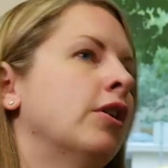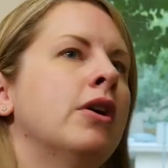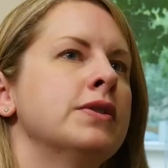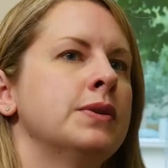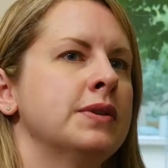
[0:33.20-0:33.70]
are
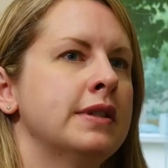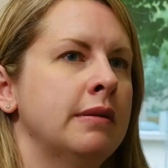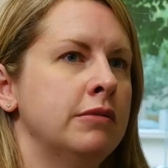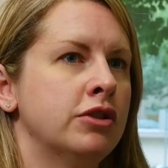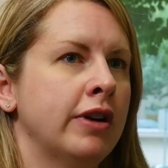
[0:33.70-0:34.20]
also
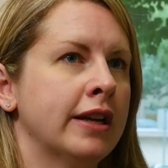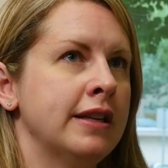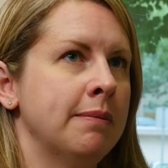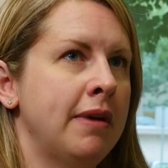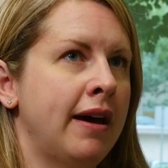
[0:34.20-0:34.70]
some
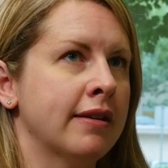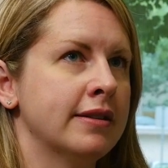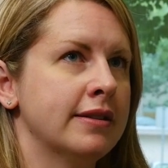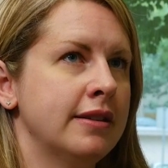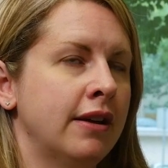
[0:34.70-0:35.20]
direct
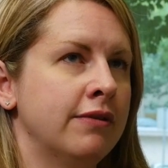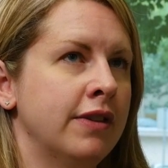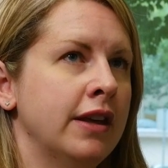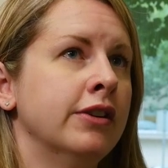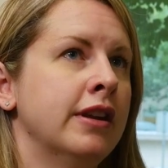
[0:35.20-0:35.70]
impacts
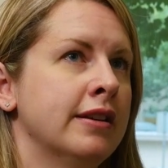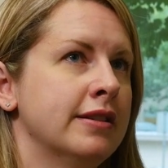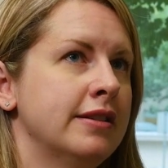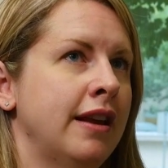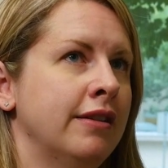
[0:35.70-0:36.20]
of the
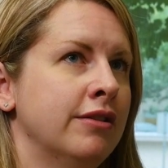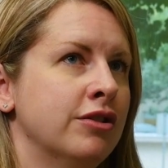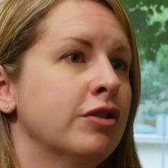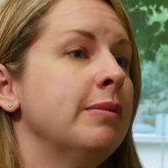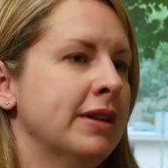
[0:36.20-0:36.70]
illness and
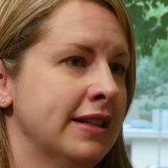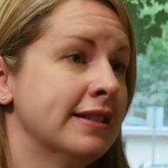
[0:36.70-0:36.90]
treatment